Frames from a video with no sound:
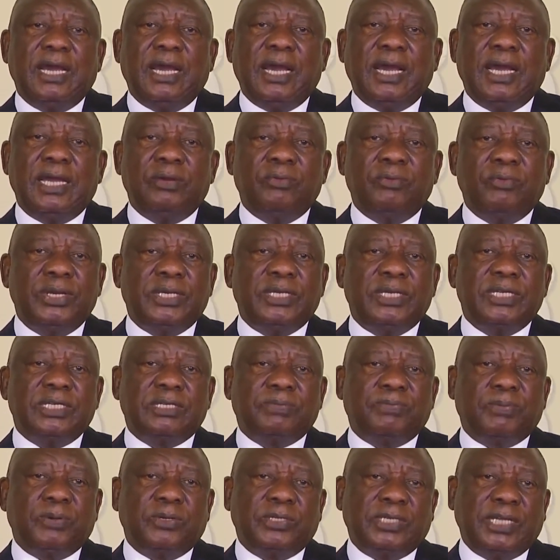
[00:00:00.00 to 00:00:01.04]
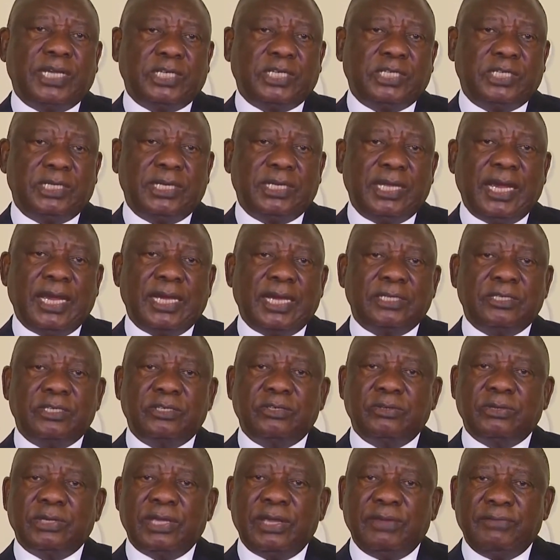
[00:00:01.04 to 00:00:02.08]
and Witness Protection Act
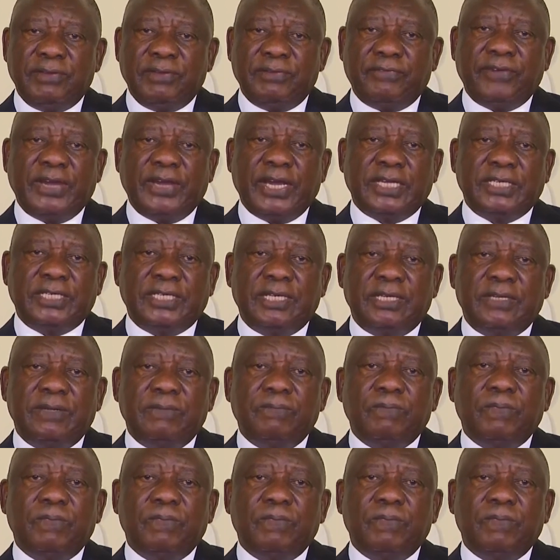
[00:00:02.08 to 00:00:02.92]
to give effect